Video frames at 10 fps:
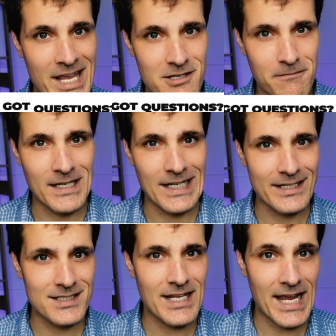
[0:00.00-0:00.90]
your
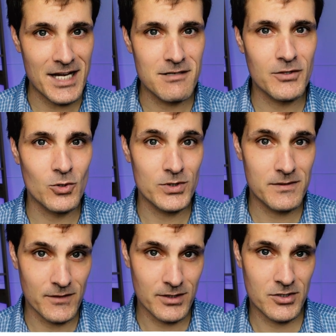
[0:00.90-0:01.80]
fittings, and of course
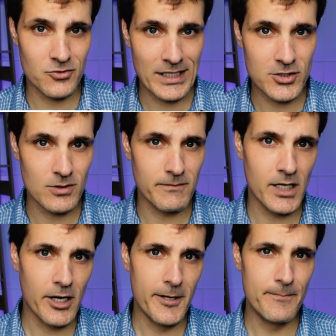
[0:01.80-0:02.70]
for the structure of
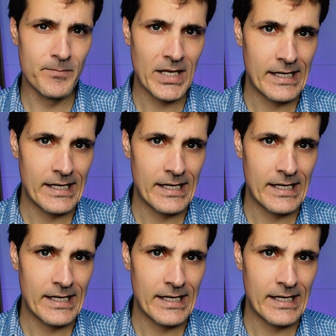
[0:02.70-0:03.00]
your home.